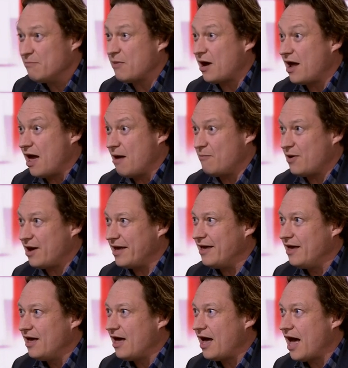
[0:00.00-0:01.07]
and
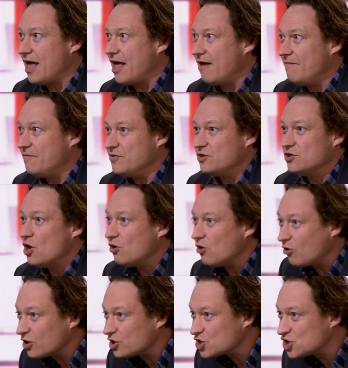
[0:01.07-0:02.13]
by no
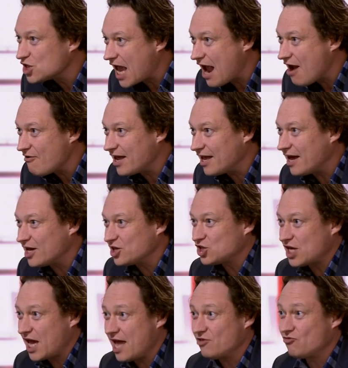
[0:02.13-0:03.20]
longer sharing a
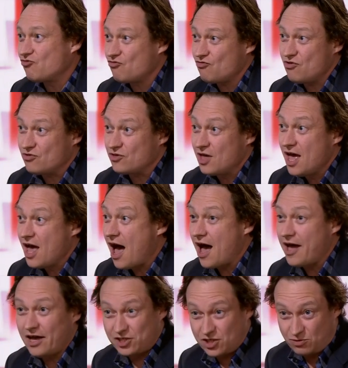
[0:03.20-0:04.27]
shared truth.
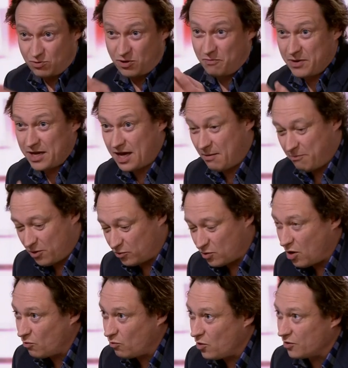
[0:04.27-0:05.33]
I just want to pick up on
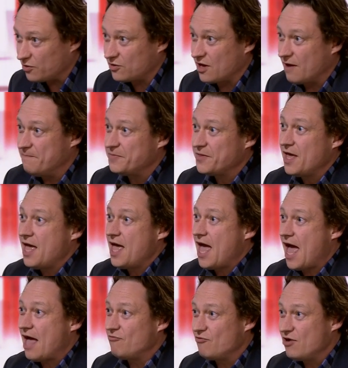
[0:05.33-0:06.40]
what
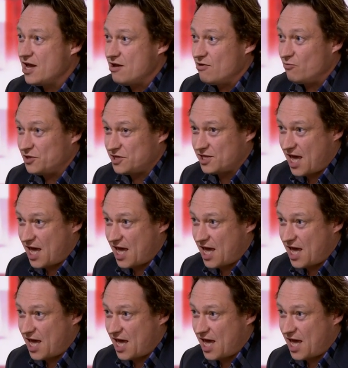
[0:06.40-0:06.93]
Henry was